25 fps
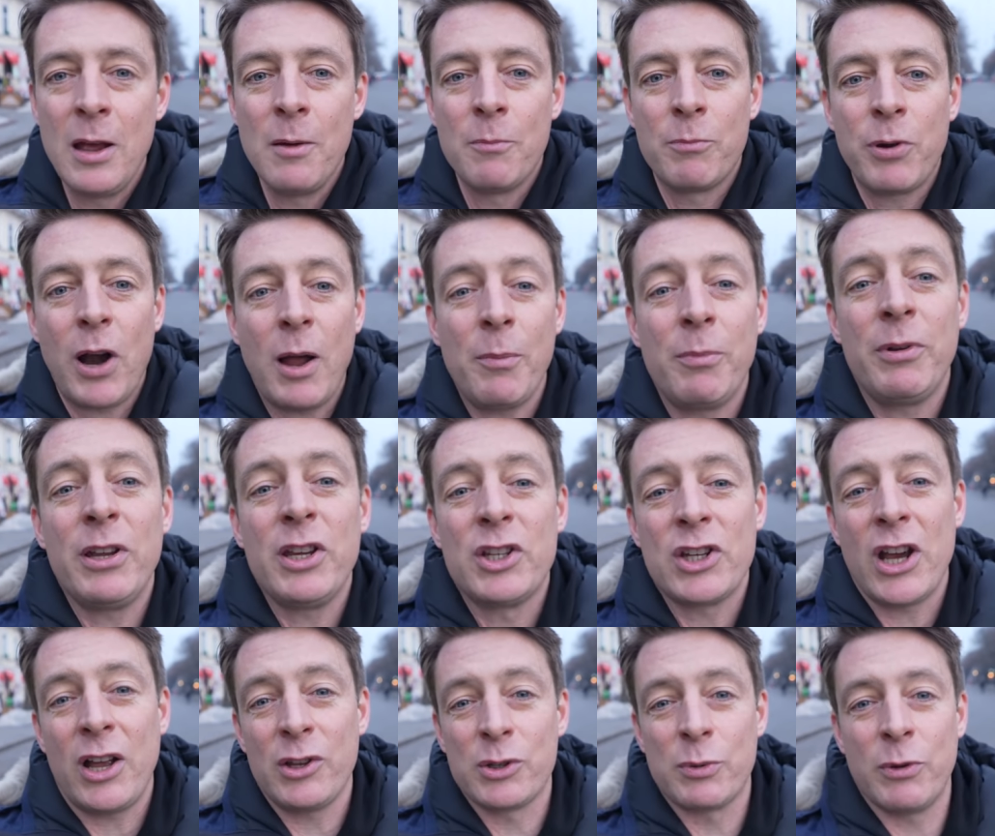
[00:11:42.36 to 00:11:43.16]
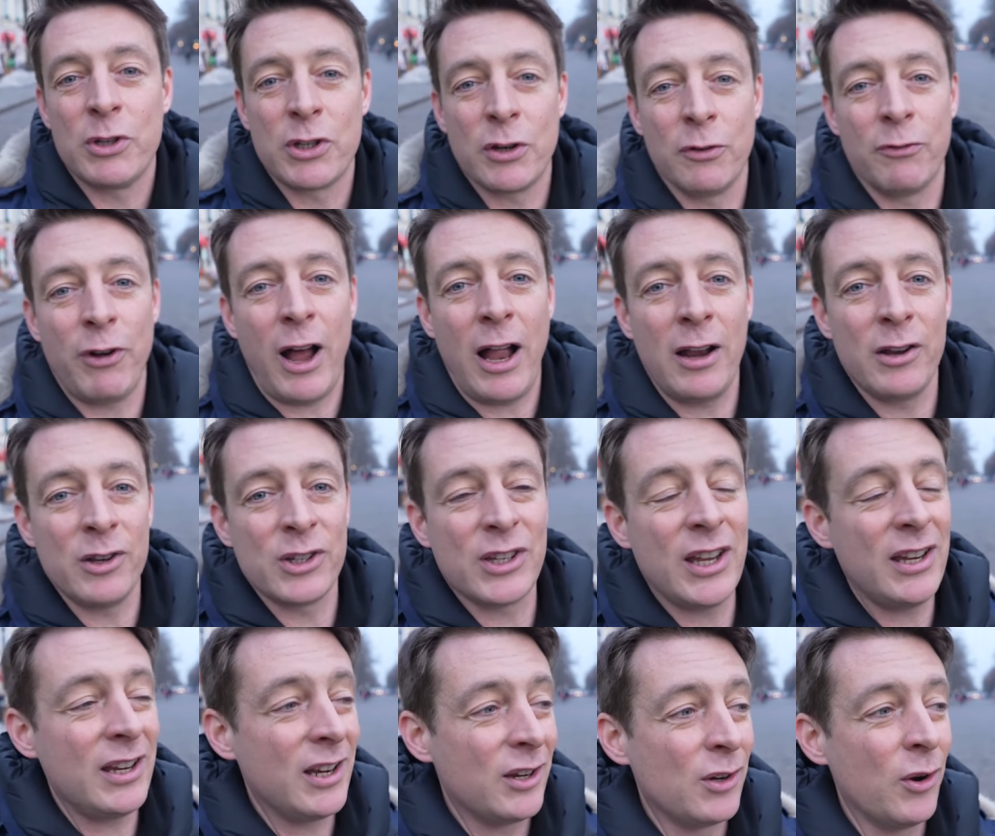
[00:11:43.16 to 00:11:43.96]
probably gels with your
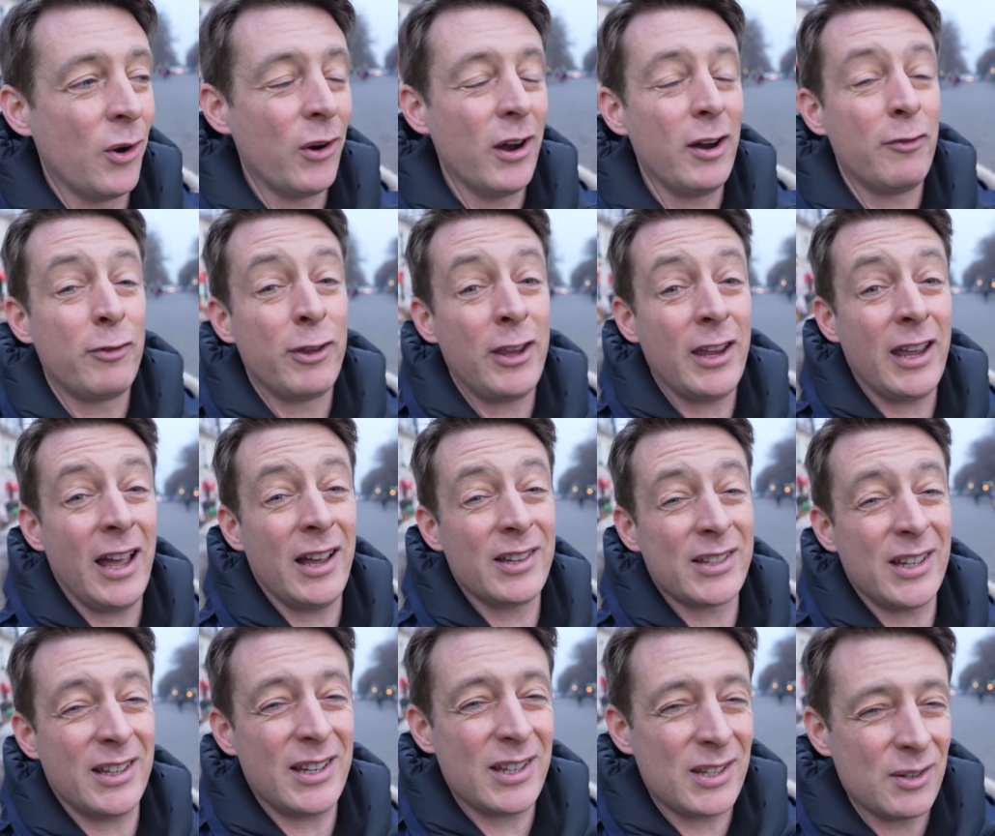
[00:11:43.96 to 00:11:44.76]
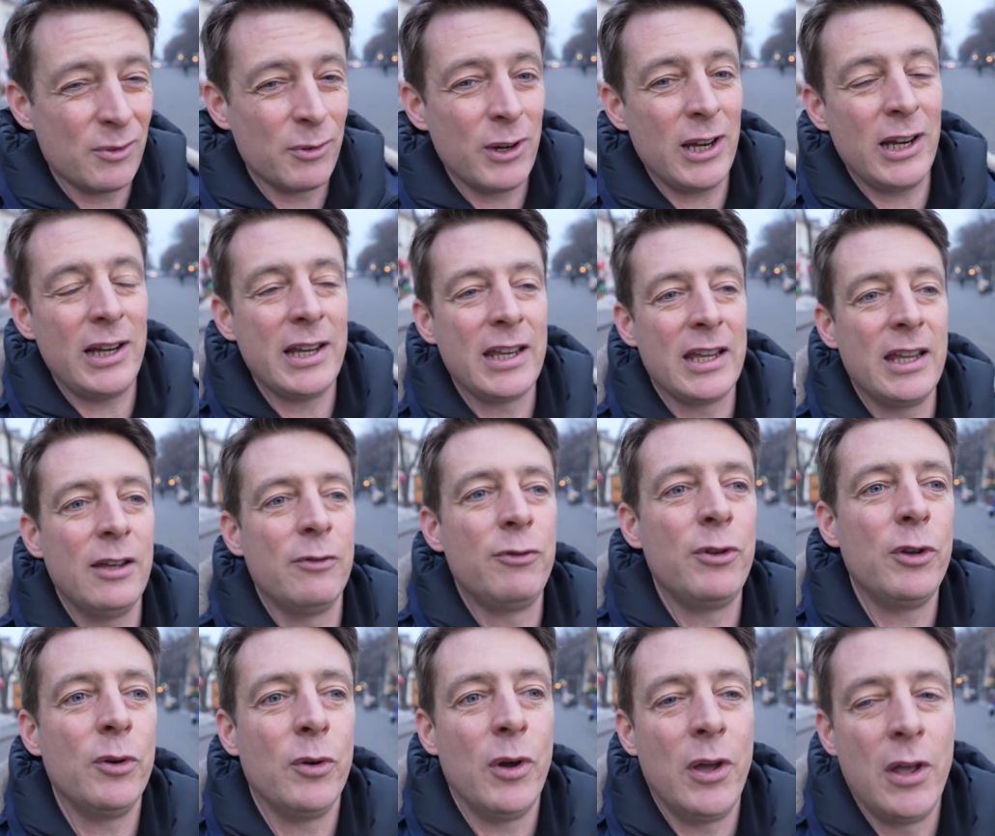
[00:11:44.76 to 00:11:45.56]
values and ignore everything else and doesn't really
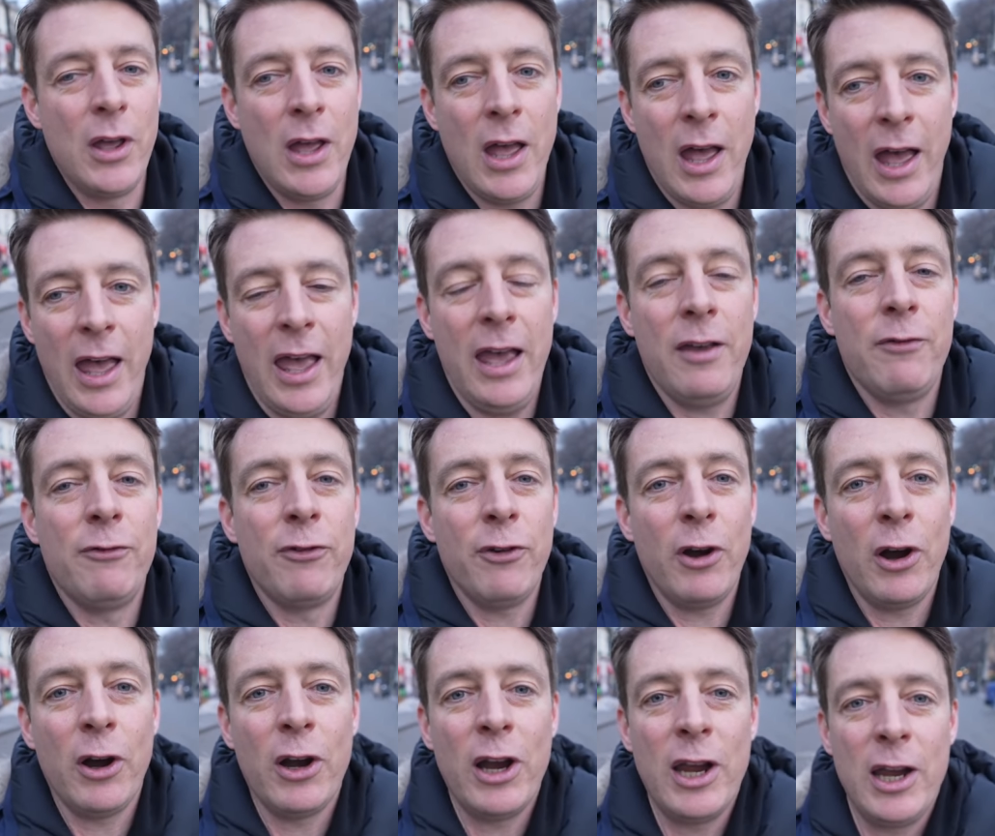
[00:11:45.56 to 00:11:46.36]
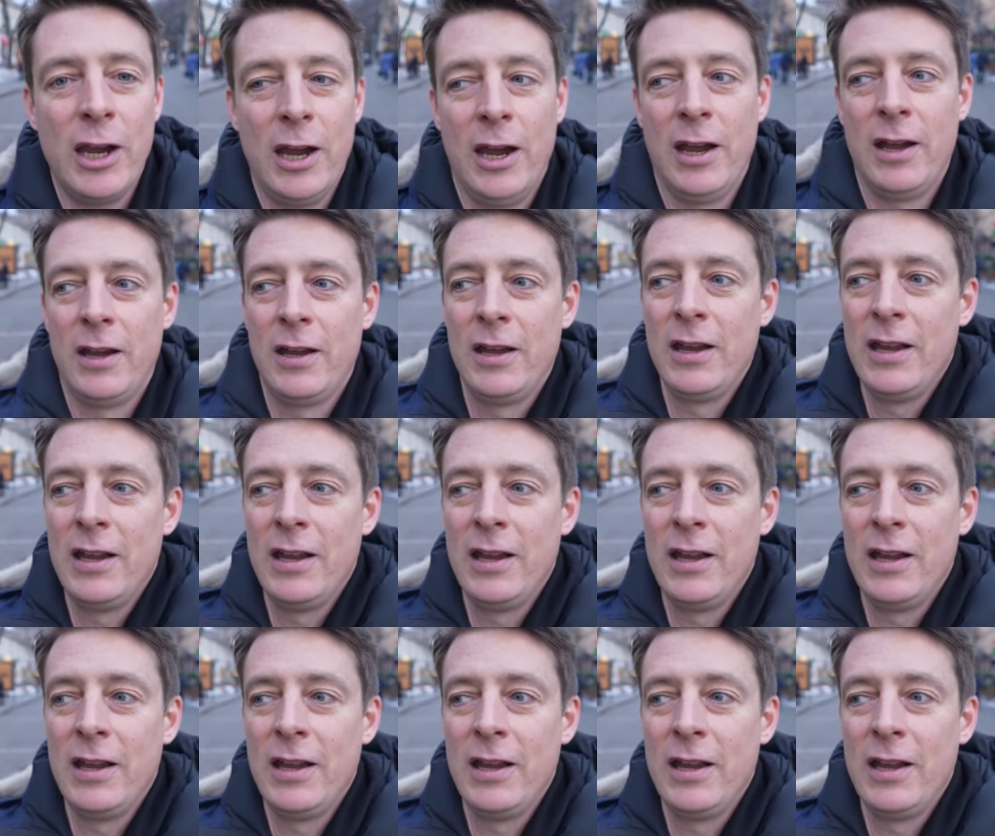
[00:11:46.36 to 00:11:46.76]
give you a very